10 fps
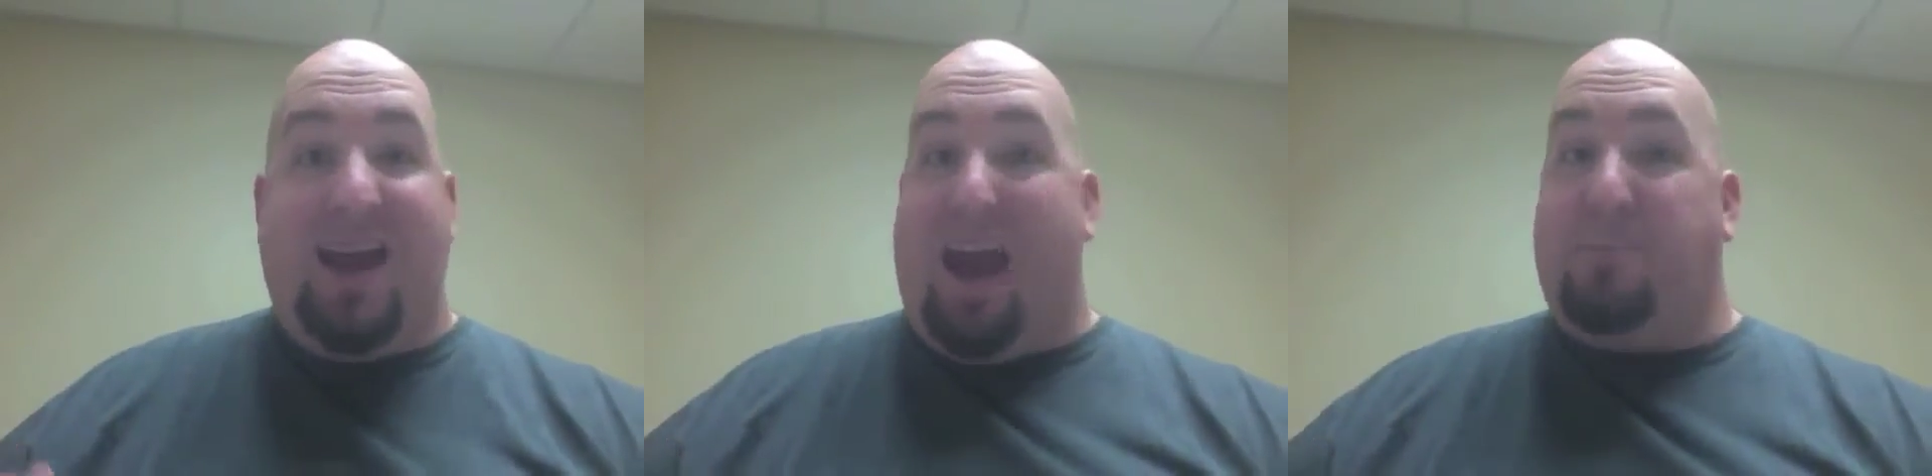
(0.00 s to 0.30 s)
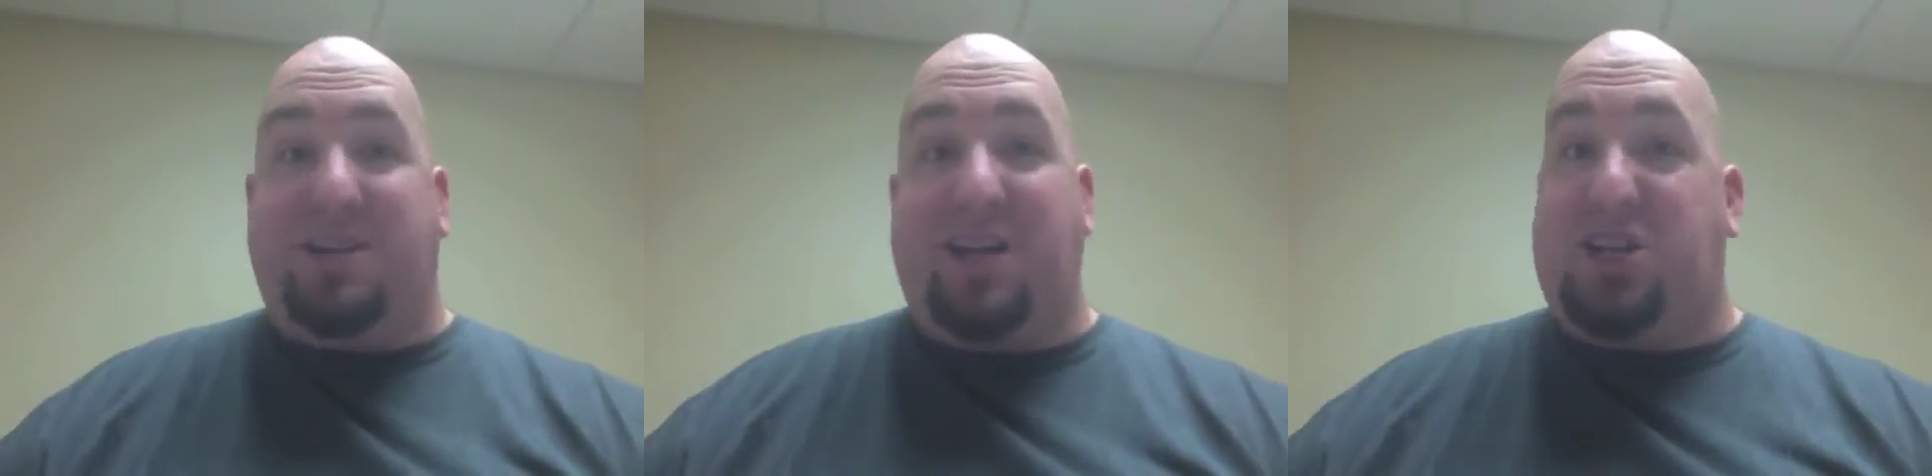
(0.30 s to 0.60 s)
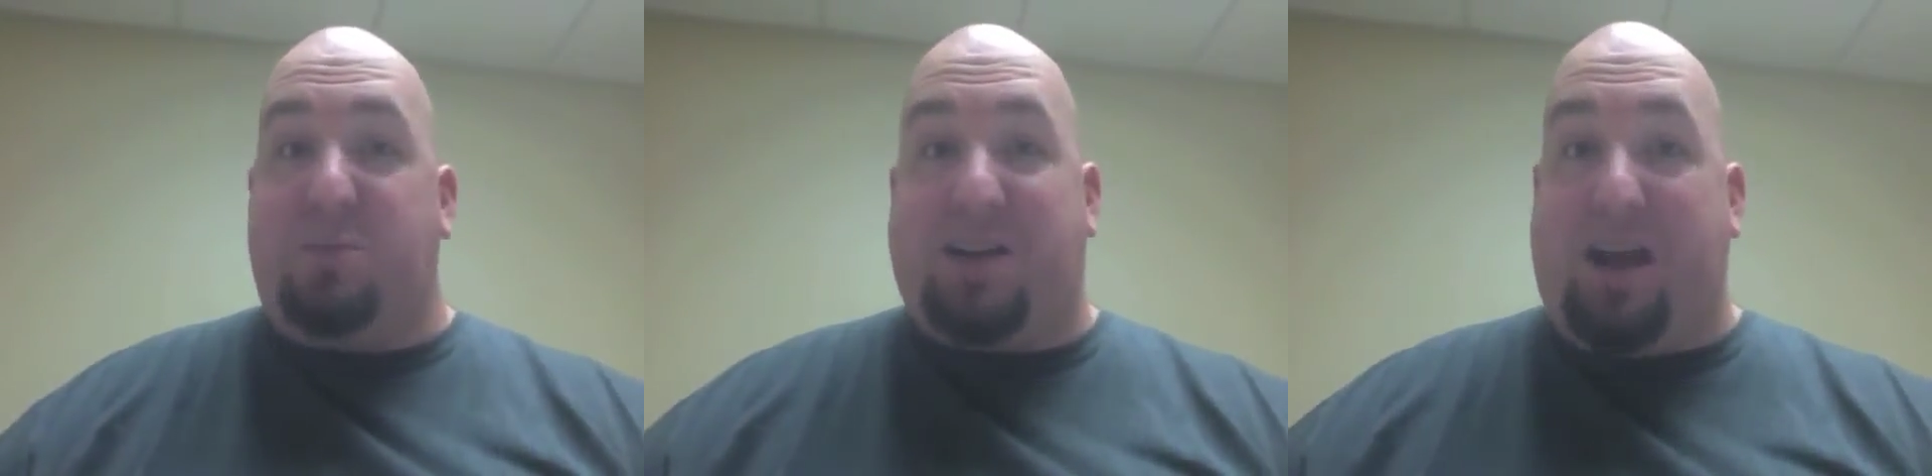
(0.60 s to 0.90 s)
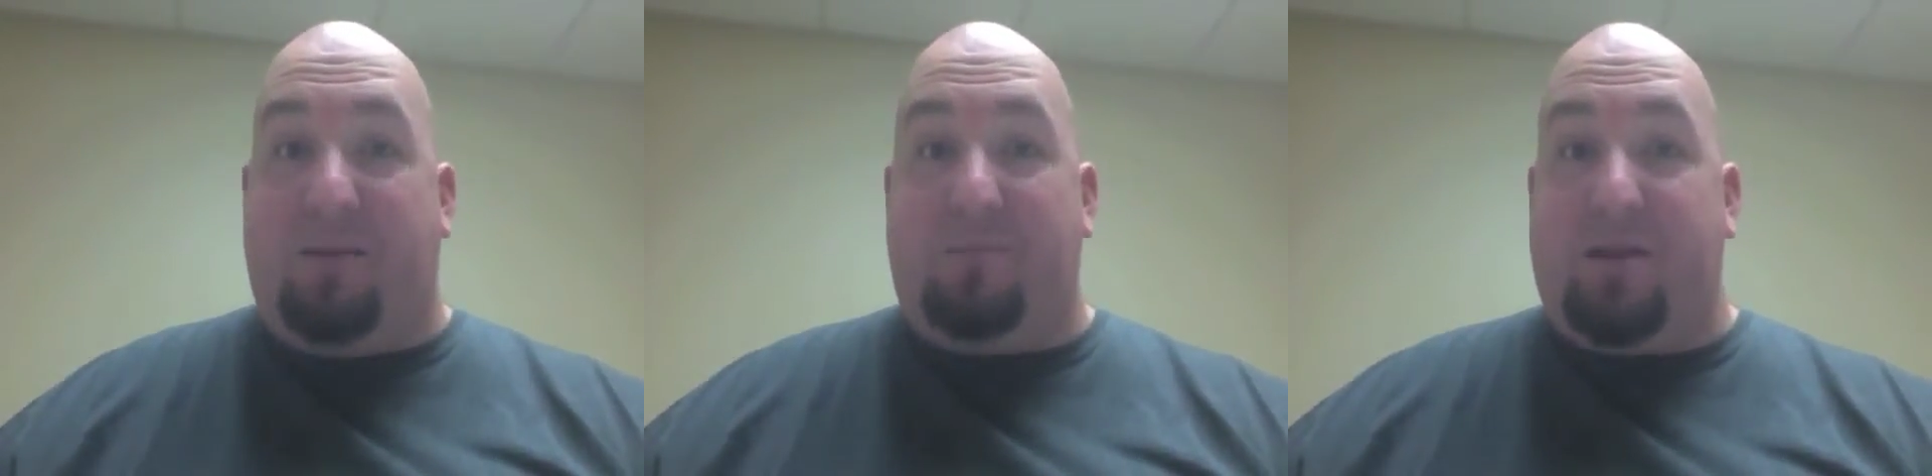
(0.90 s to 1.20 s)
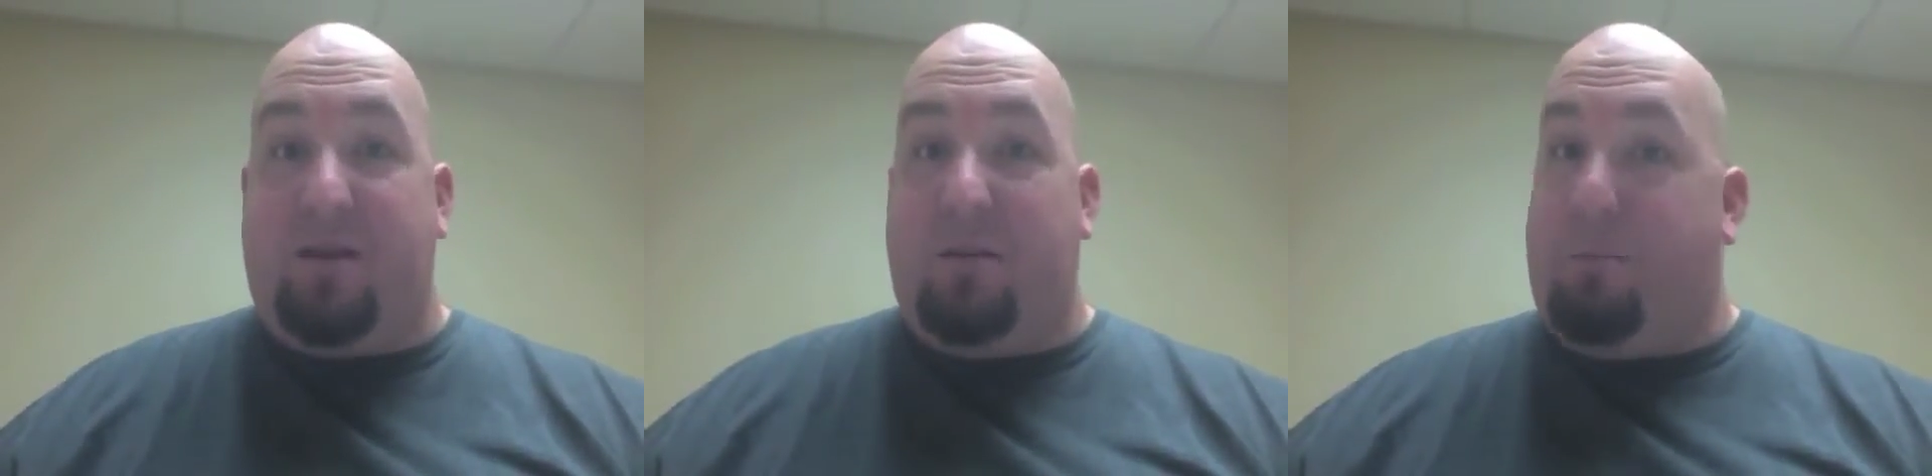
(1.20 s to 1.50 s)
and potentially
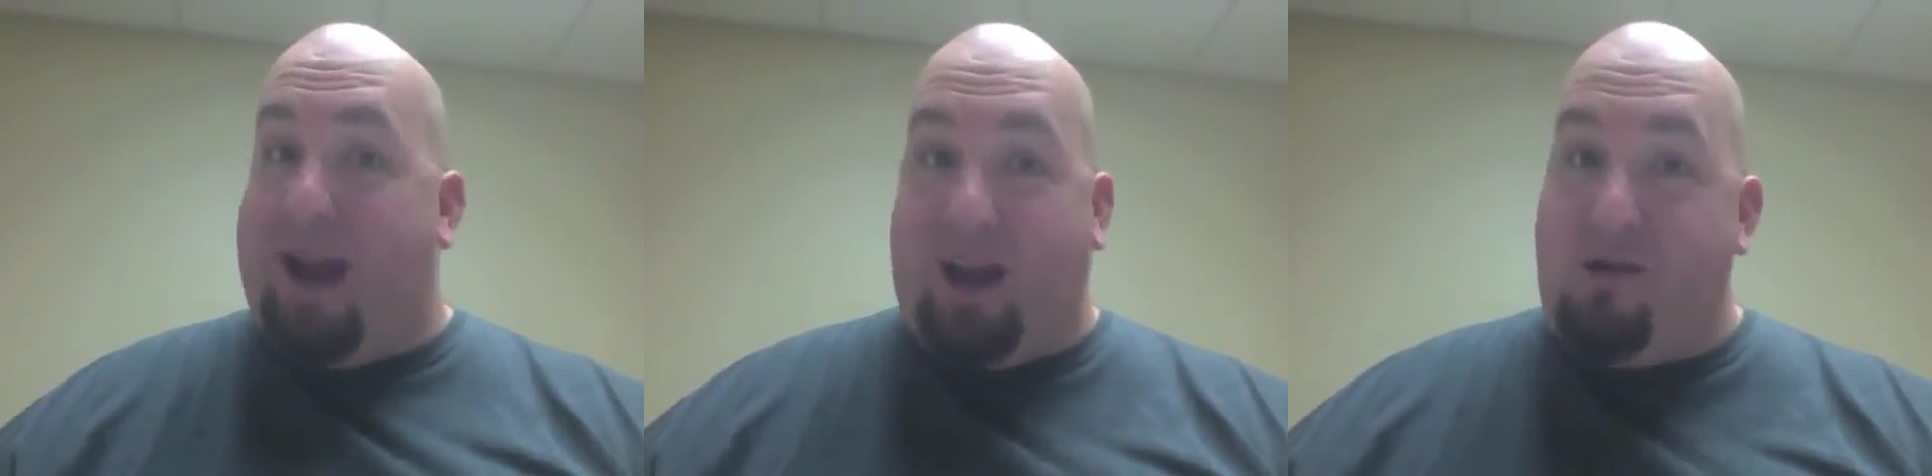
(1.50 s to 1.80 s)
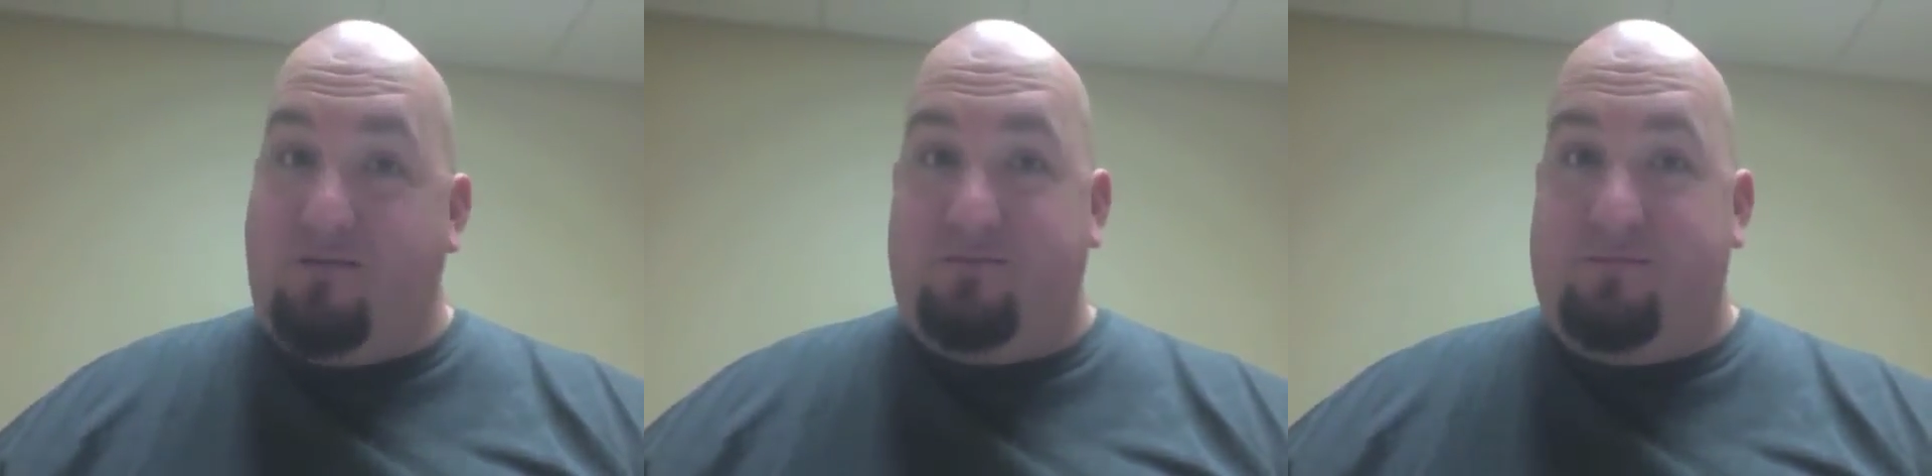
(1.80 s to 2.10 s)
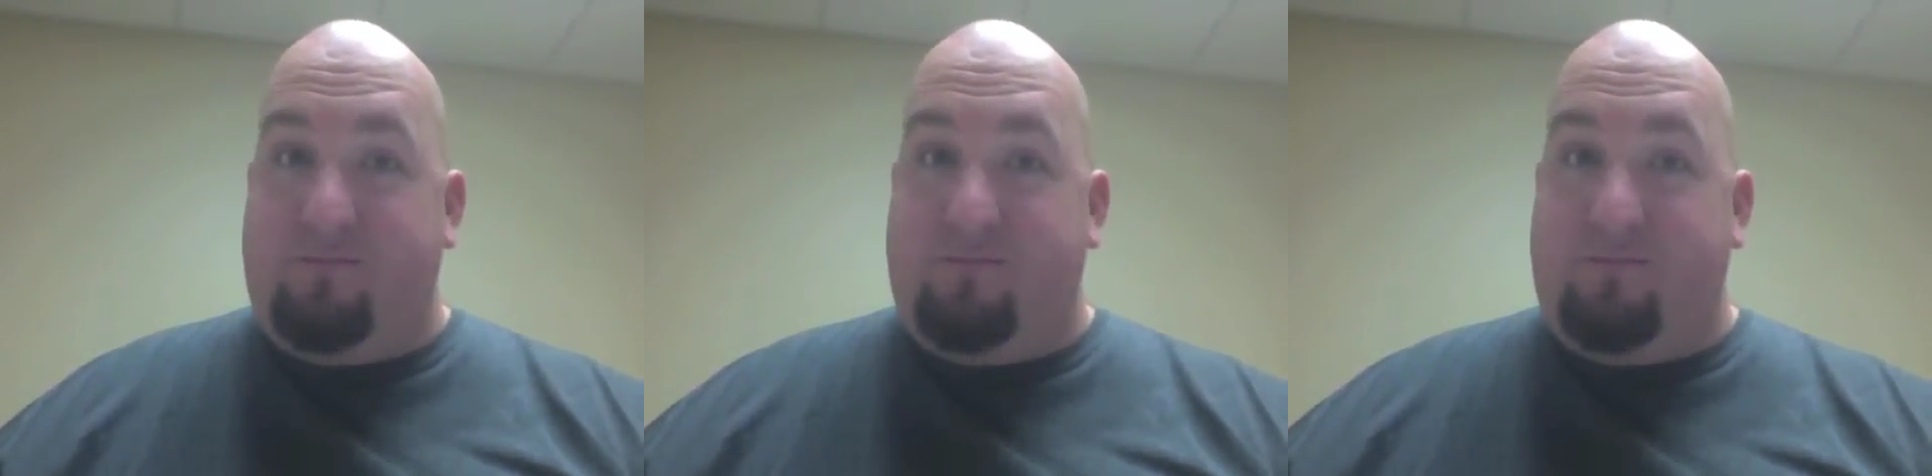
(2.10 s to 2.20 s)
become mayor,